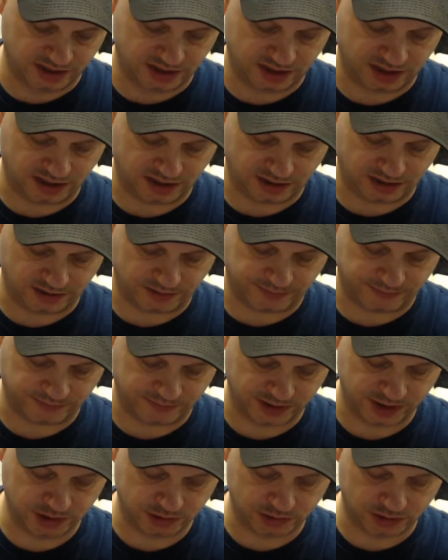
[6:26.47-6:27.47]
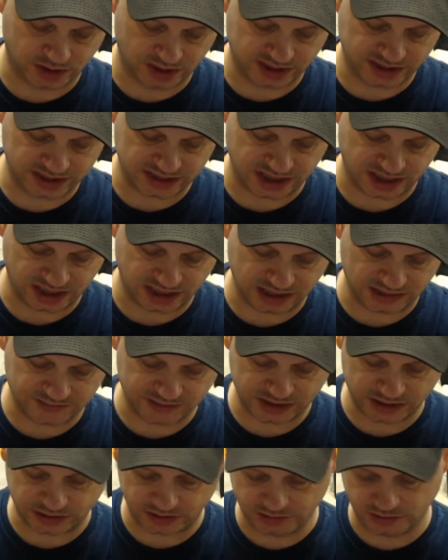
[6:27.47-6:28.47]
Uh, New Orleans at 11
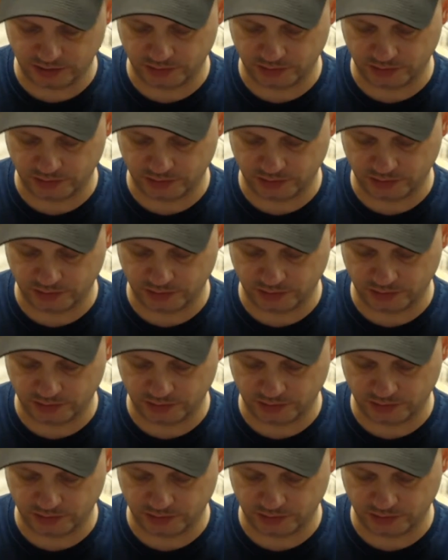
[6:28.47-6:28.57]
and 2,